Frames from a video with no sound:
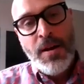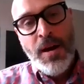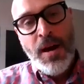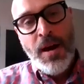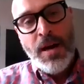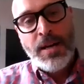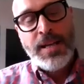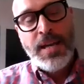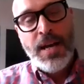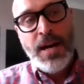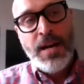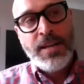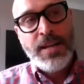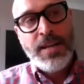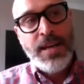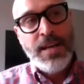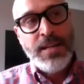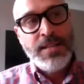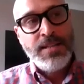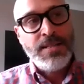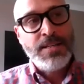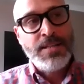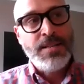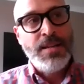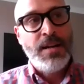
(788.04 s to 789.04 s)
I
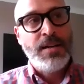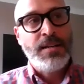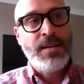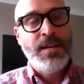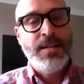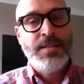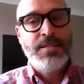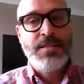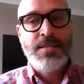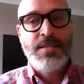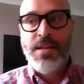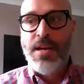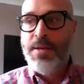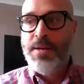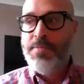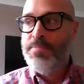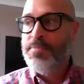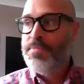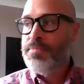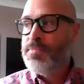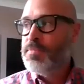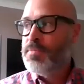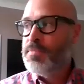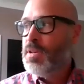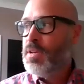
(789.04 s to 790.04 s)
guess
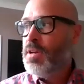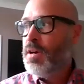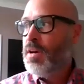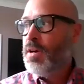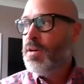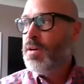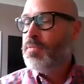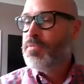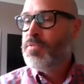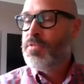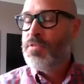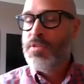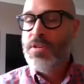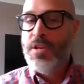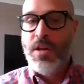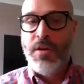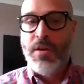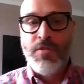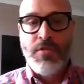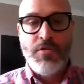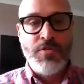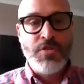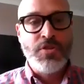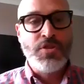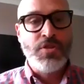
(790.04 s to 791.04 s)

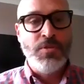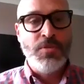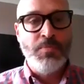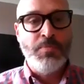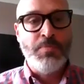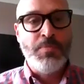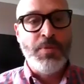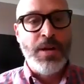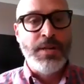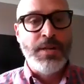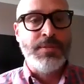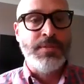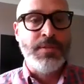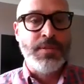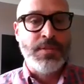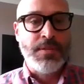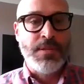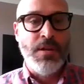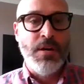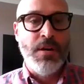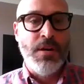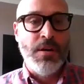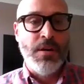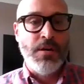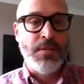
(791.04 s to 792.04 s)
there are some brands
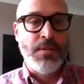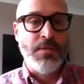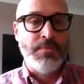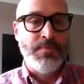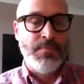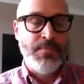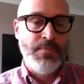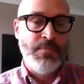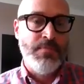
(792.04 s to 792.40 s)
that are